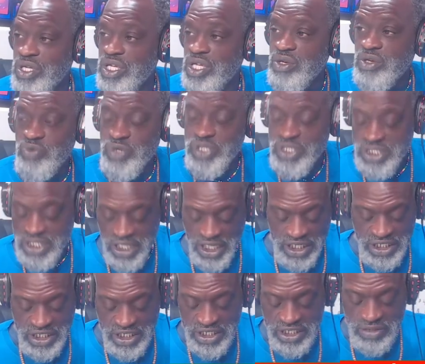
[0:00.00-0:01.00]
was
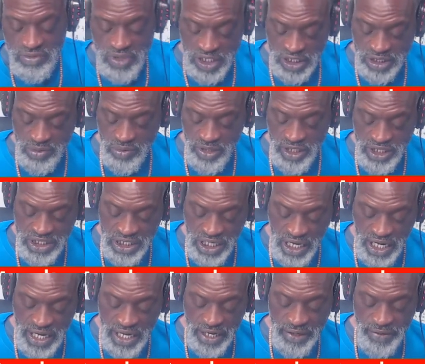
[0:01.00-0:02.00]
this. Is this is what he
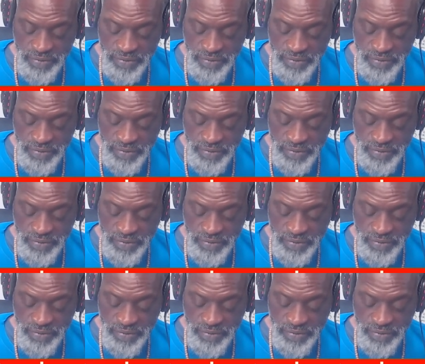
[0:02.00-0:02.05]
said?